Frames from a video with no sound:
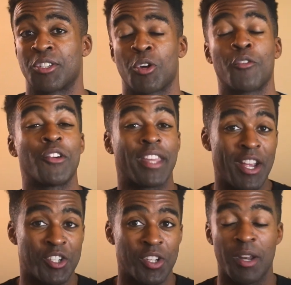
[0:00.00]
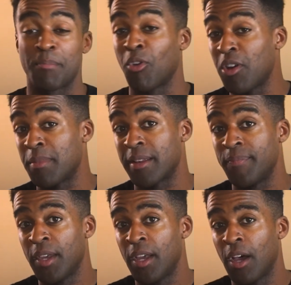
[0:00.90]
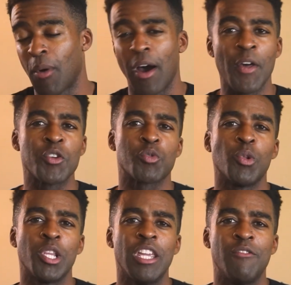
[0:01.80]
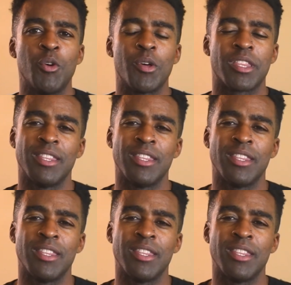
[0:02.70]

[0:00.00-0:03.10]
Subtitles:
to certification and employment, while others will leave you with